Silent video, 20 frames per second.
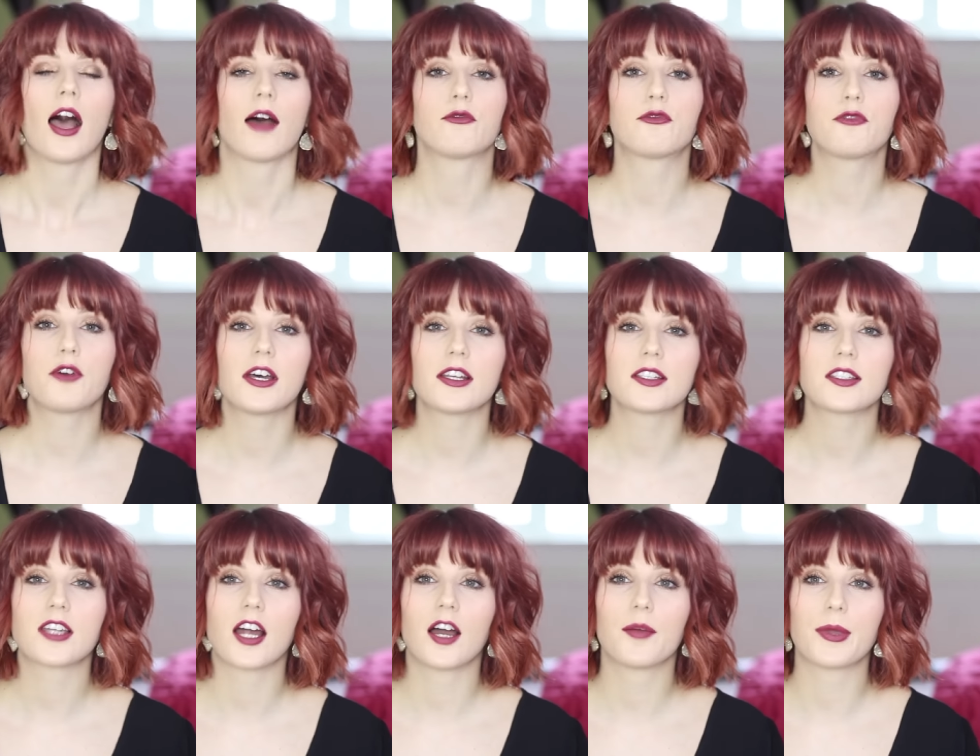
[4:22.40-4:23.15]
And
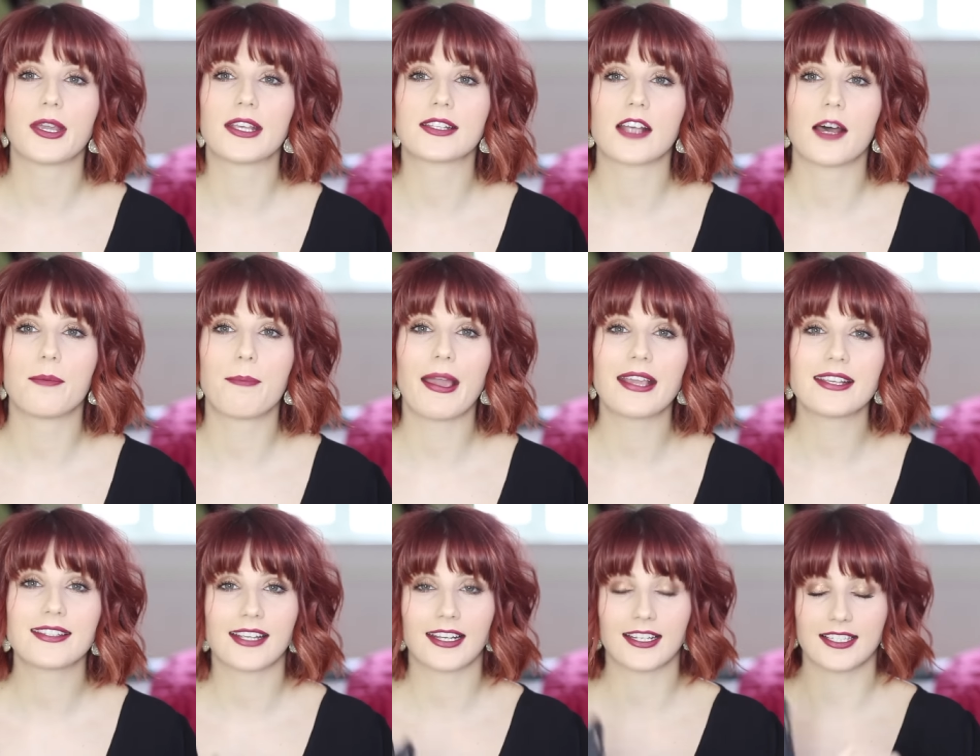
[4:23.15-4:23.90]
first up is a
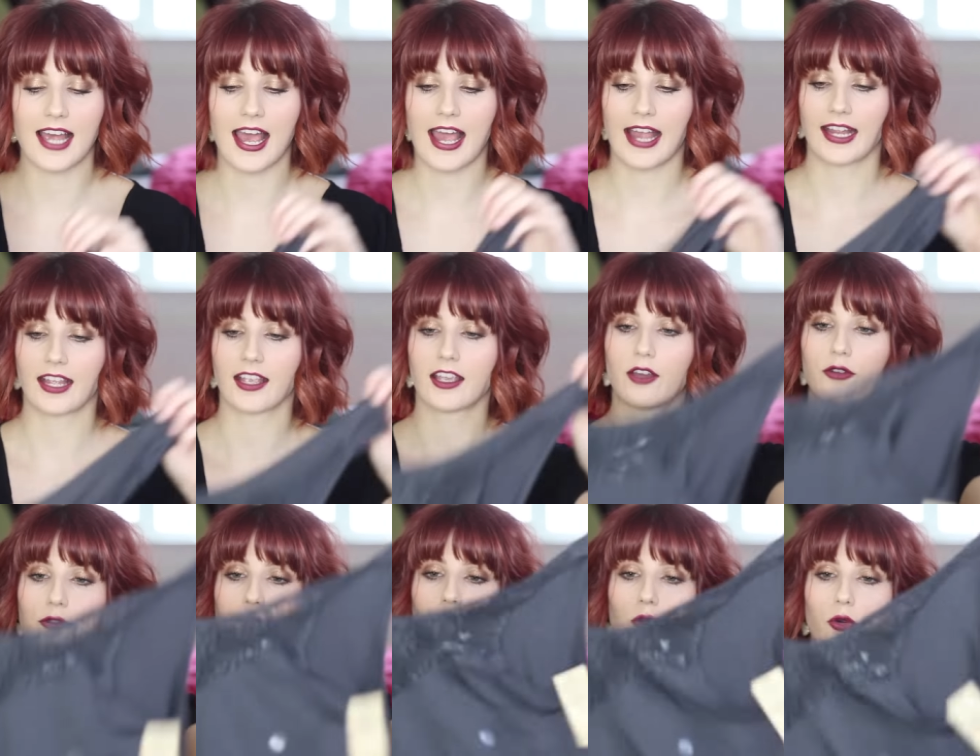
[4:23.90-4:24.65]
basic
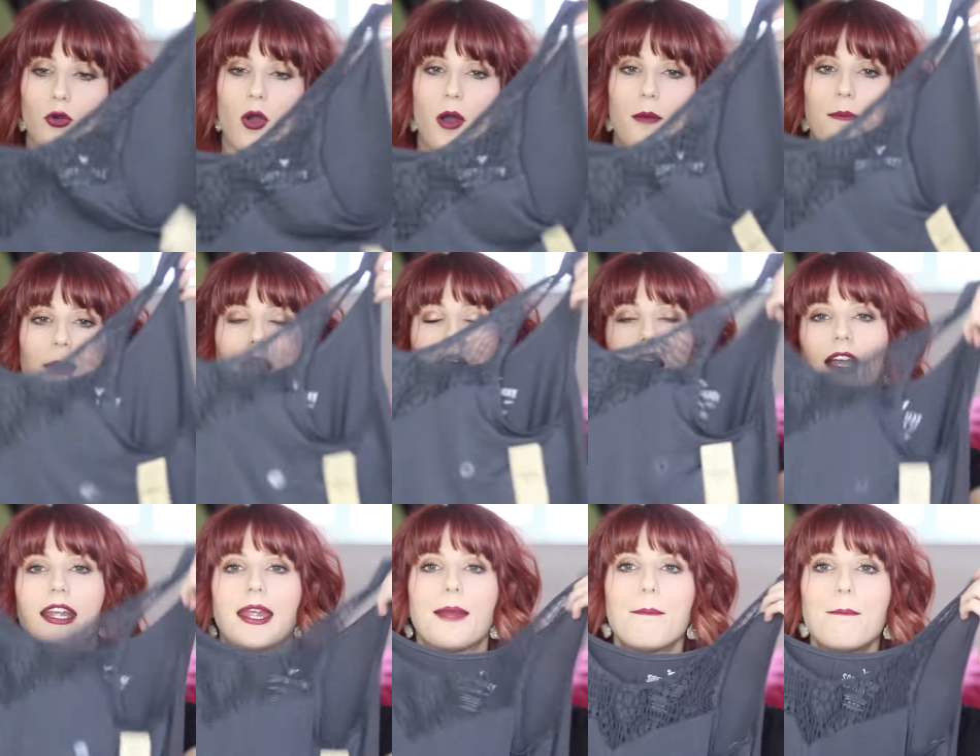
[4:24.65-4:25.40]
tank for
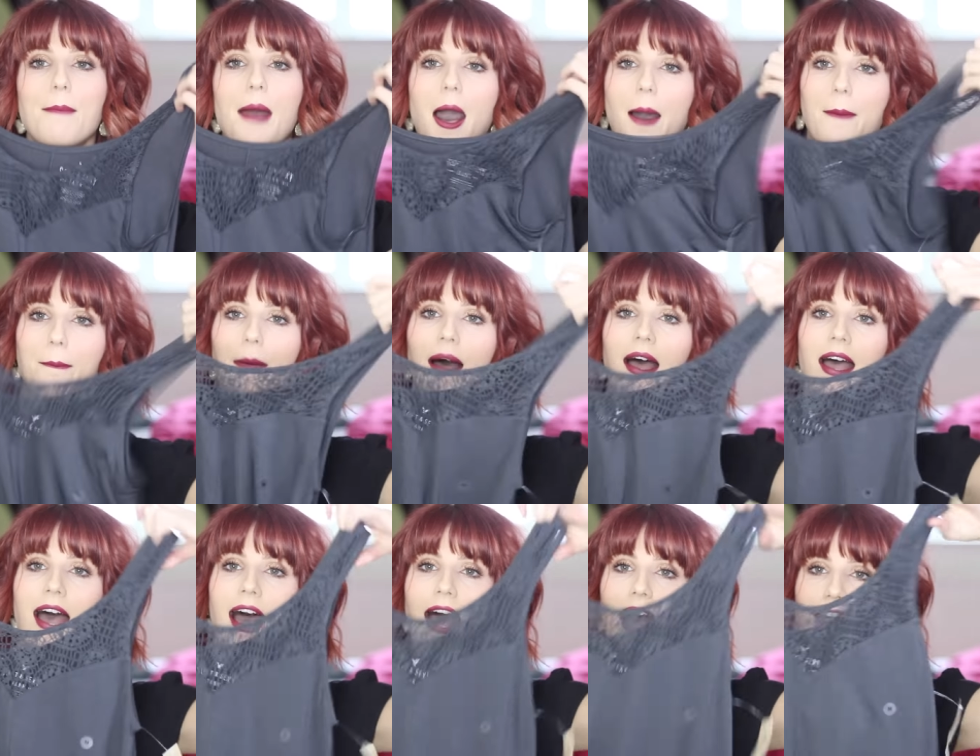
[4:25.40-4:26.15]
my mum,
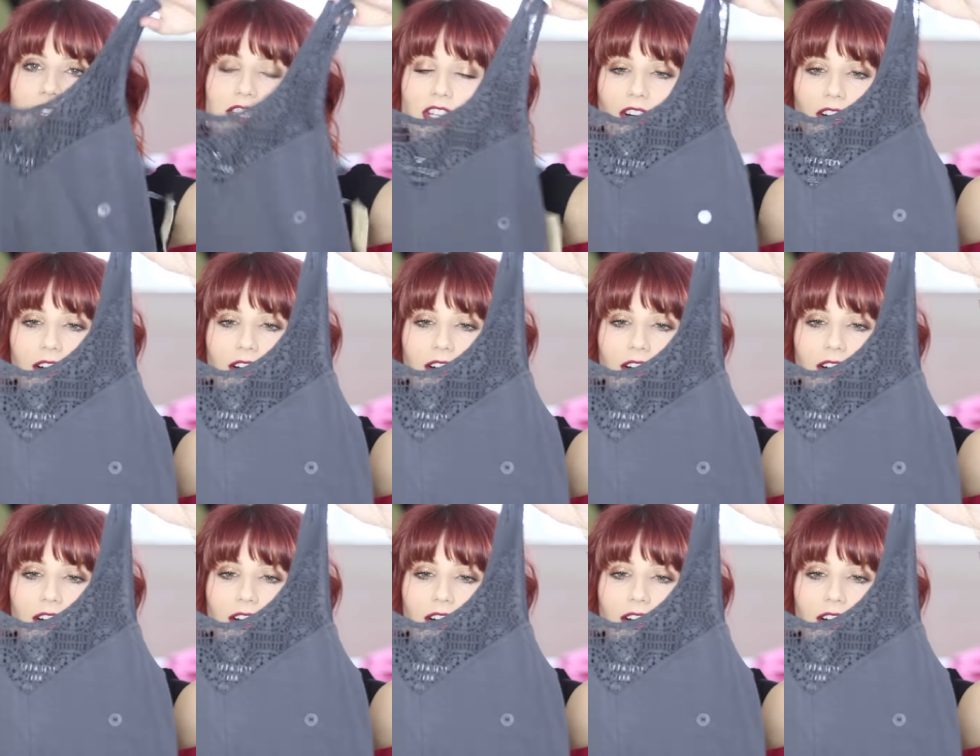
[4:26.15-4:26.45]
and